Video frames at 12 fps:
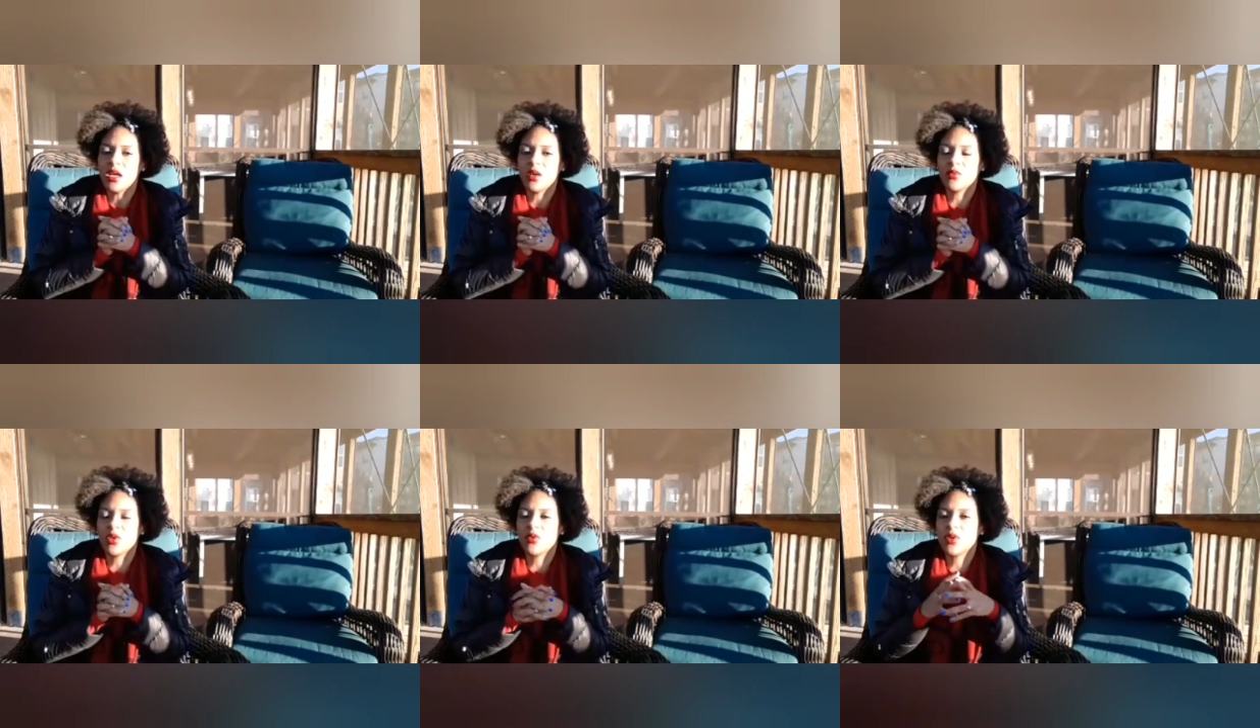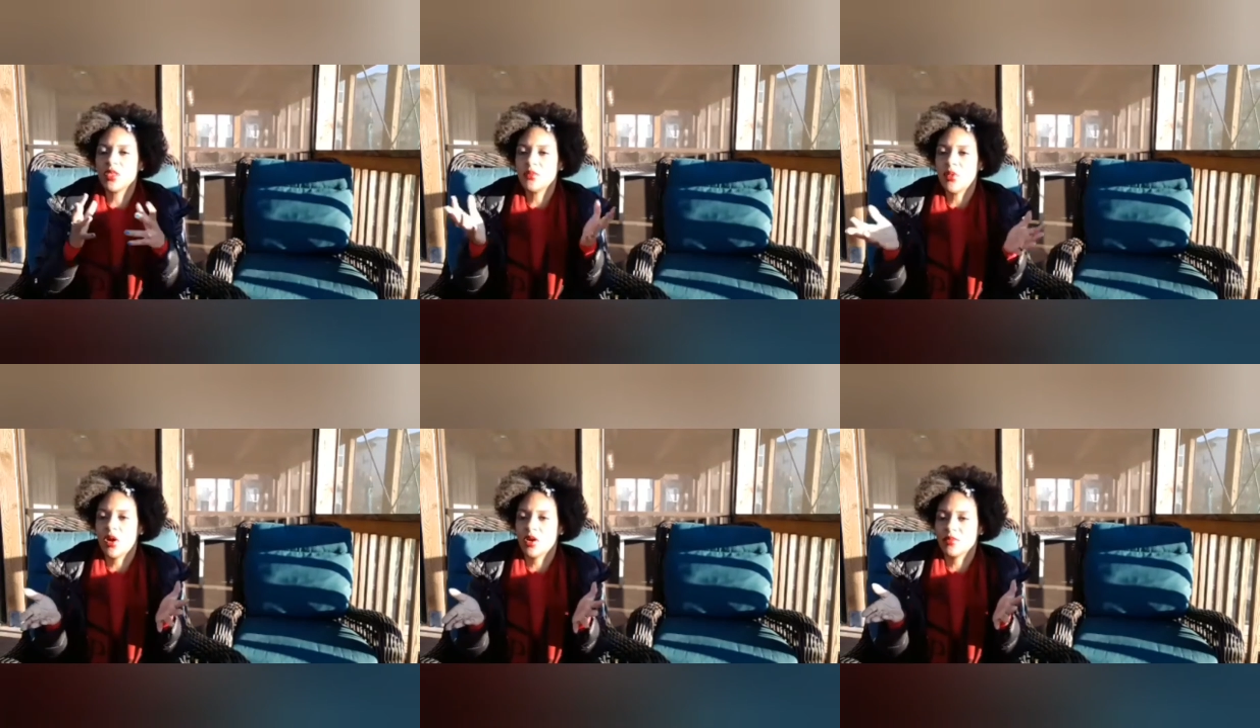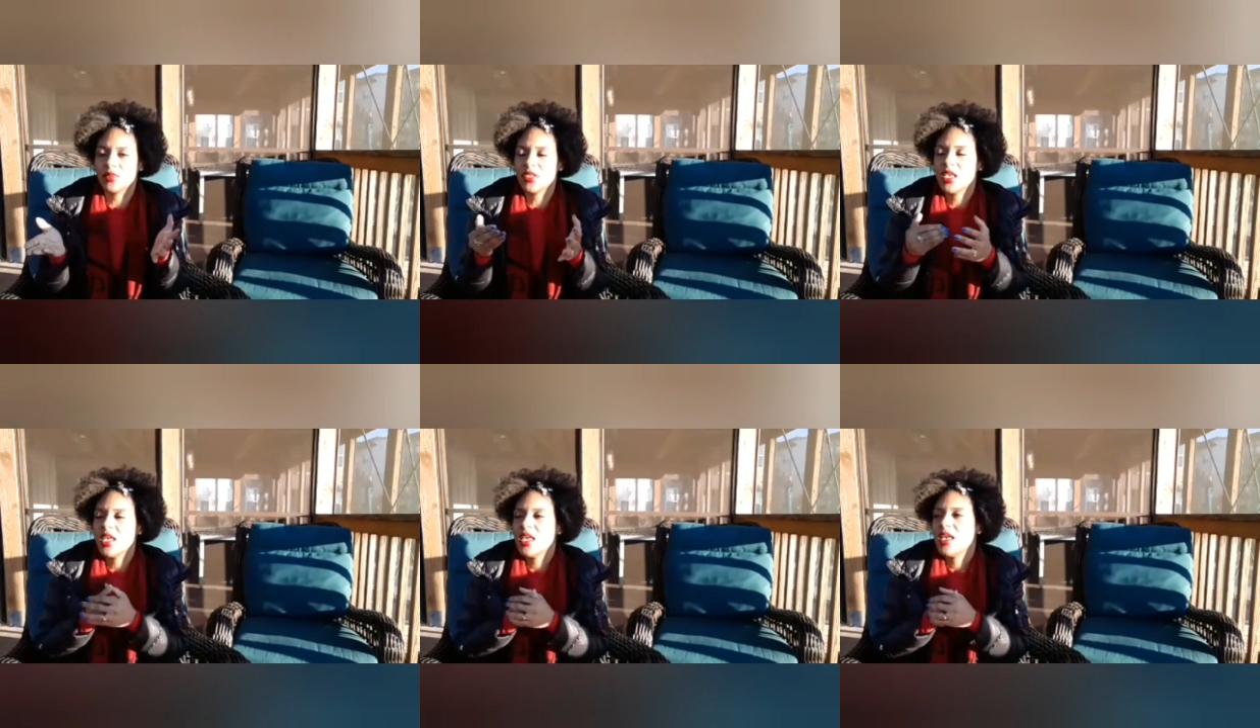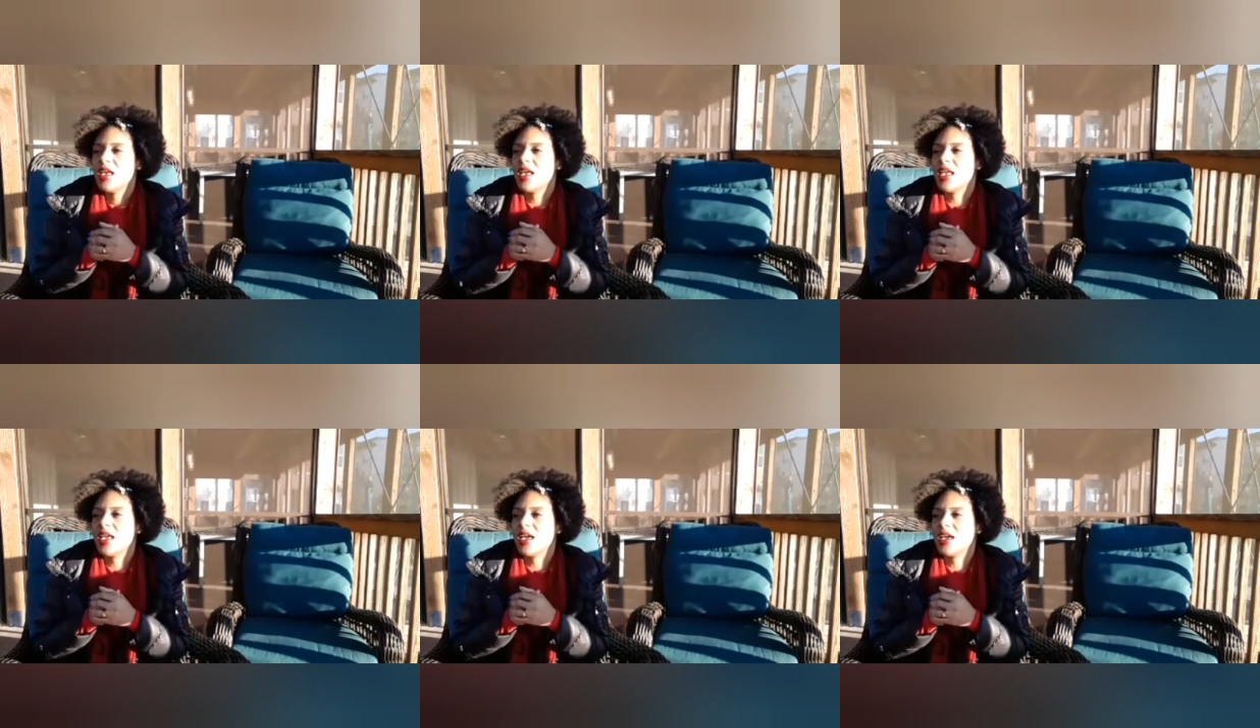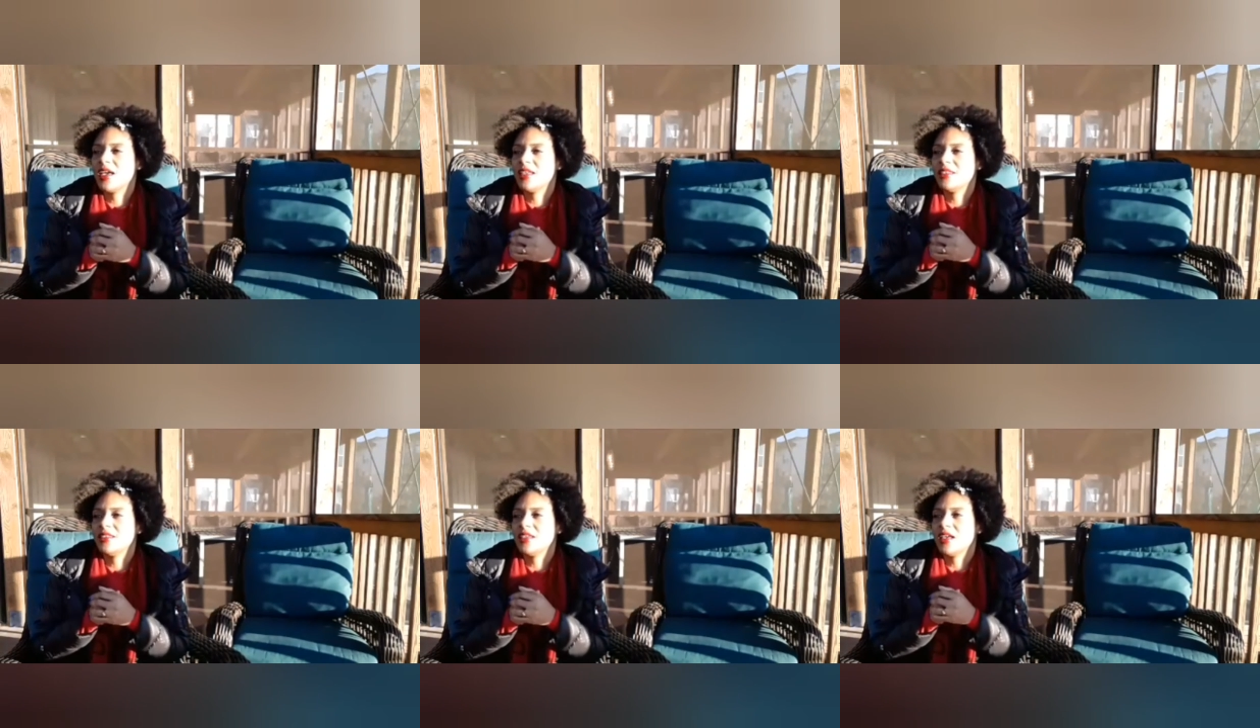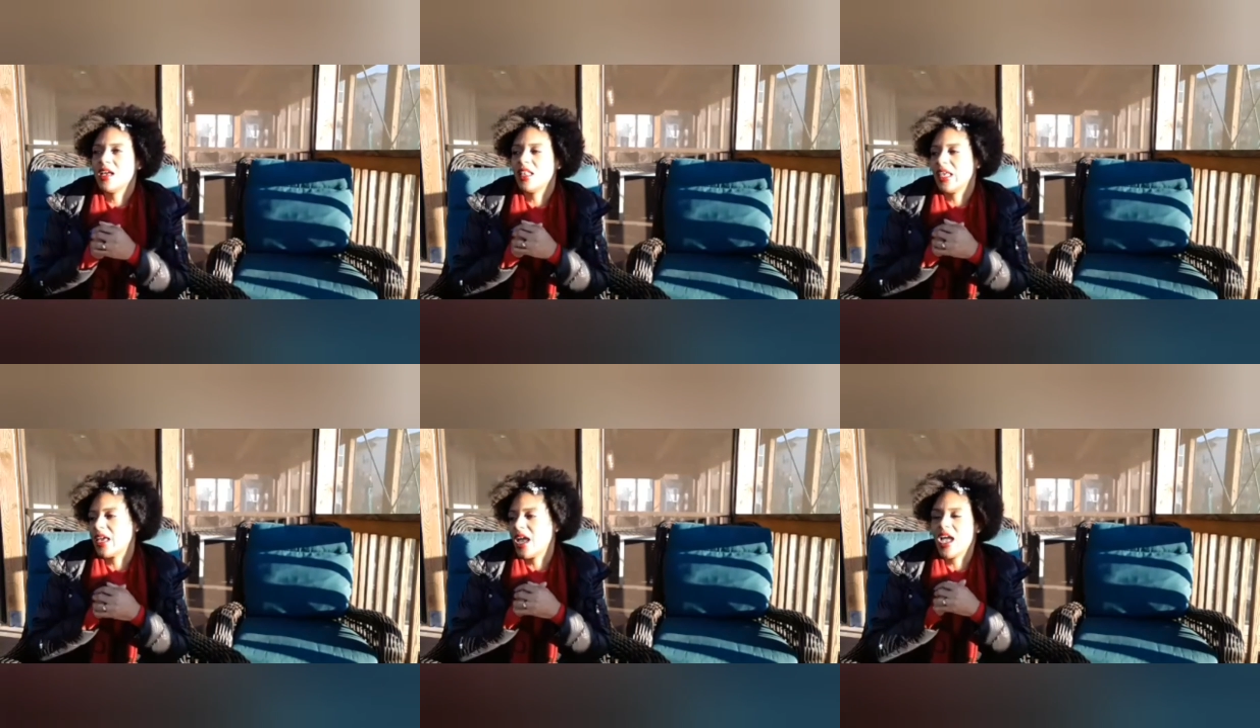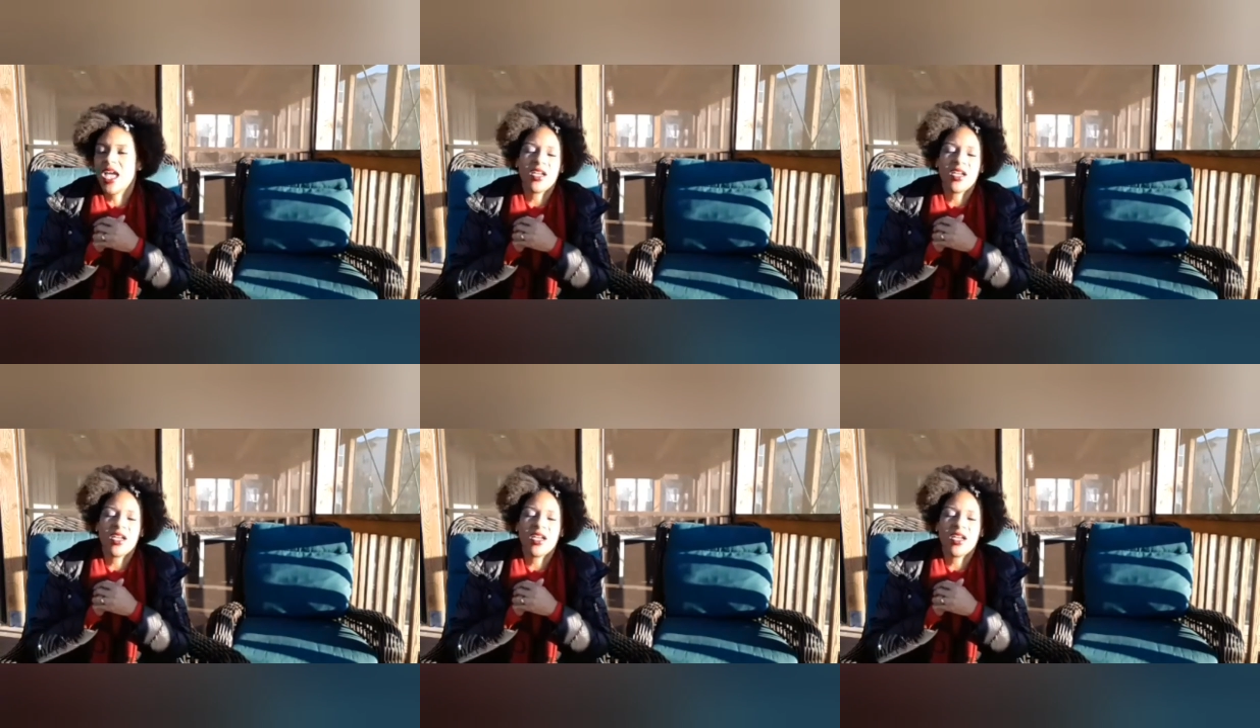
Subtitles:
we were at the Palms, and like